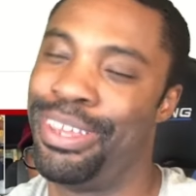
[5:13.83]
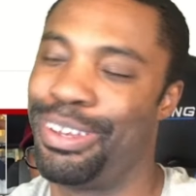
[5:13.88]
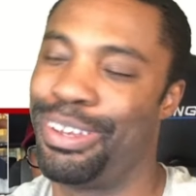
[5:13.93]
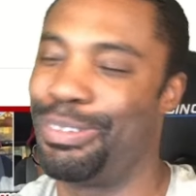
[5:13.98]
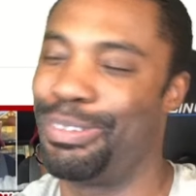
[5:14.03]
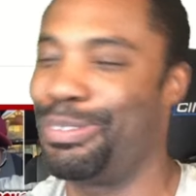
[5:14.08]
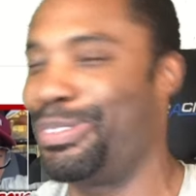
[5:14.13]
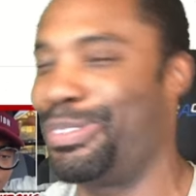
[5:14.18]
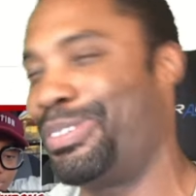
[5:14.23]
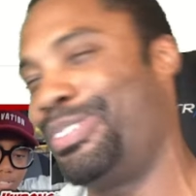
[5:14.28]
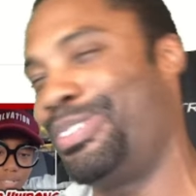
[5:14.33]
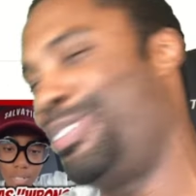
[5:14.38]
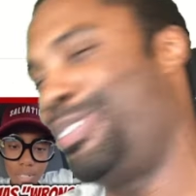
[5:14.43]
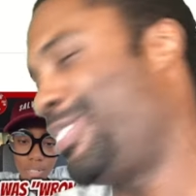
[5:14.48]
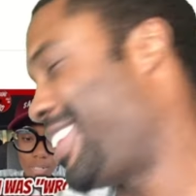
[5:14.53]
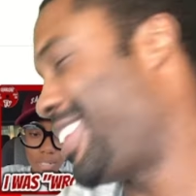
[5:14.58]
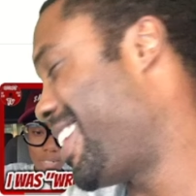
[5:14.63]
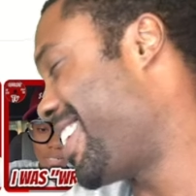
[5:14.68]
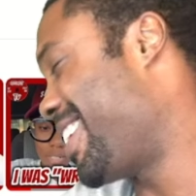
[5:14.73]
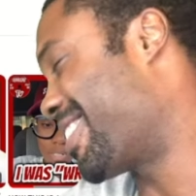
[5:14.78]
Ooh,
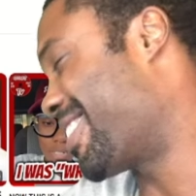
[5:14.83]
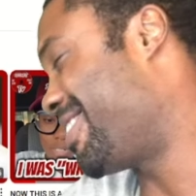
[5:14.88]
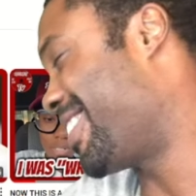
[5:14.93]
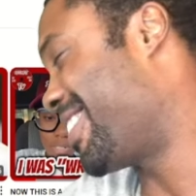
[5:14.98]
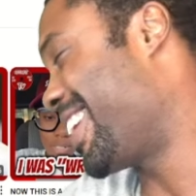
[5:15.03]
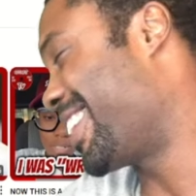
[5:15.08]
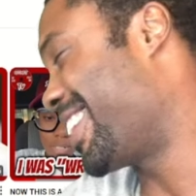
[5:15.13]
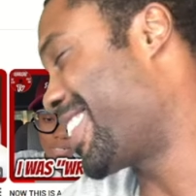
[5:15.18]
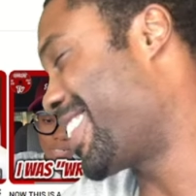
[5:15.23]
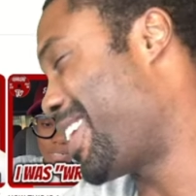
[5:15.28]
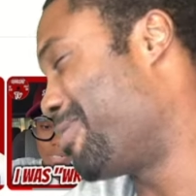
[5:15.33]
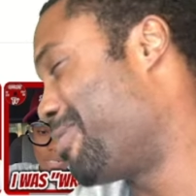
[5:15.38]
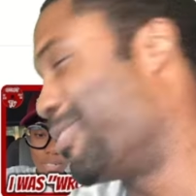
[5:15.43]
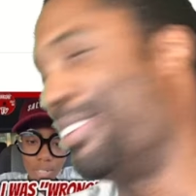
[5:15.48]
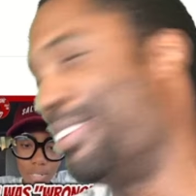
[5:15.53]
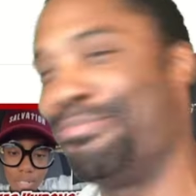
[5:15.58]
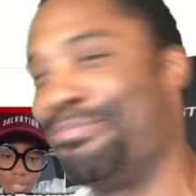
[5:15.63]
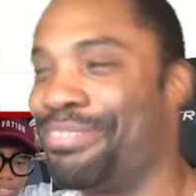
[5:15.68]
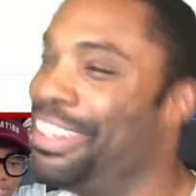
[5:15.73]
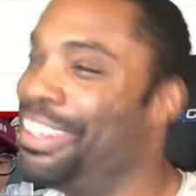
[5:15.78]
they're not gonna like that
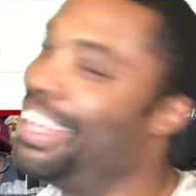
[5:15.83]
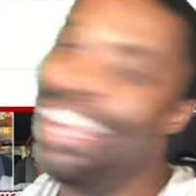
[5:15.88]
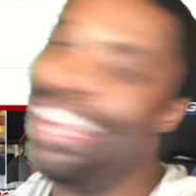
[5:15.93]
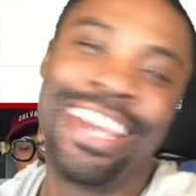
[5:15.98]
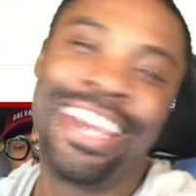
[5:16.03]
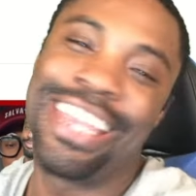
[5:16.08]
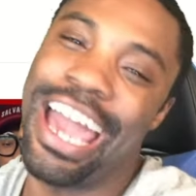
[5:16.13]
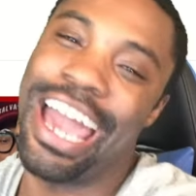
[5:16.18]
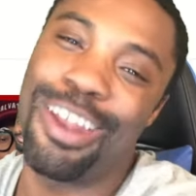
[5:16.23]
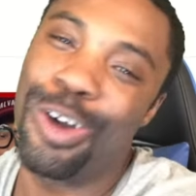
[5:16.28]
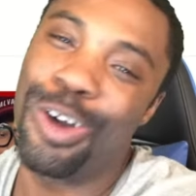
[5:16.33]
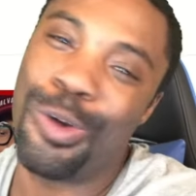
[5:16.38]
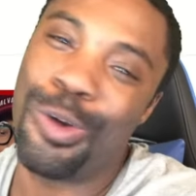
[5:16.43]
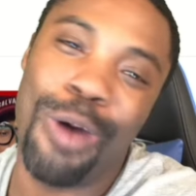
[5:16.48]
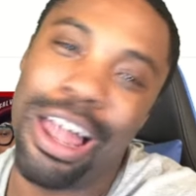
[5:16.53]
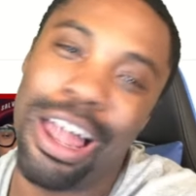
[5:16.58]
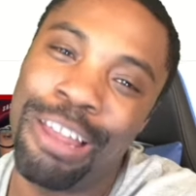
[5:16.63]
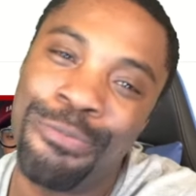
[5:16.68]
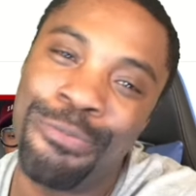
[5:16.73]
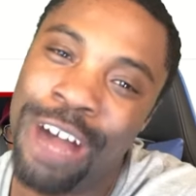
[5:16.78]
one. Y'all don't
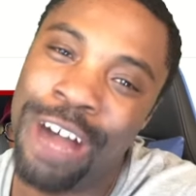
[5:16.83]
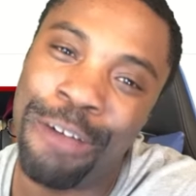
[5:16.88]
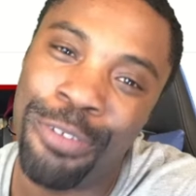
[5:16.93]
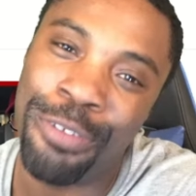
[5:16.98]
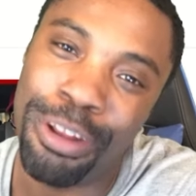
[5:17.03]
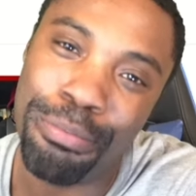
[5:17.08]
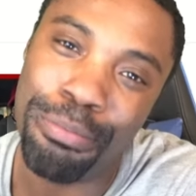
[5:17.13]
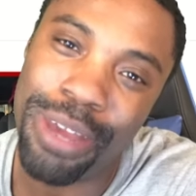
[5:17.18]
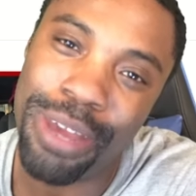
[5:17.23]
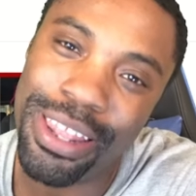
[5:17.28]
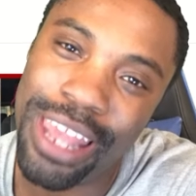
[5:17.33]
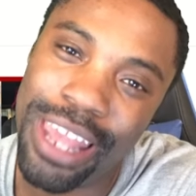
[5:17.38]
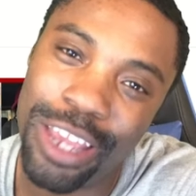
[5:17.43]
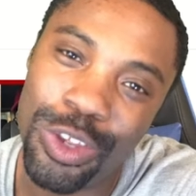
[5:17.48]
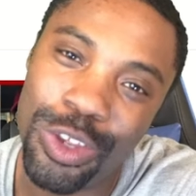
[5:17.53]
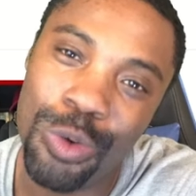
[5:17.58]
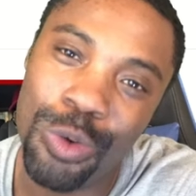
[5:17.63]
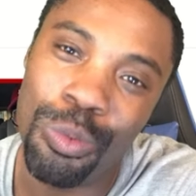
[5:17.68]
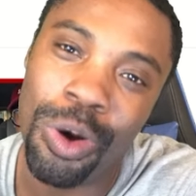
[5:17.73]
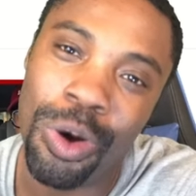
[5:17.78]
qualify for the men that
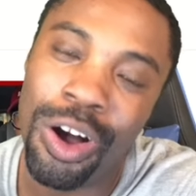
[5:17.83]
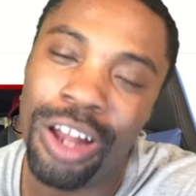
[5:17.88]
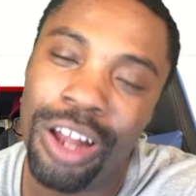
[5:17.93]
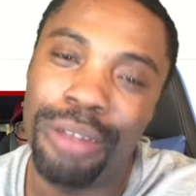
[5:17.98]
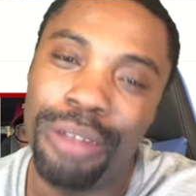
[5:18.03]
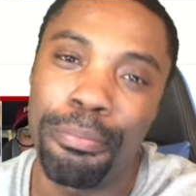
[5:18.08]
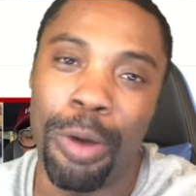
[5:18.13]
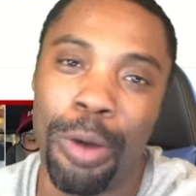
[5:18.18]
you want.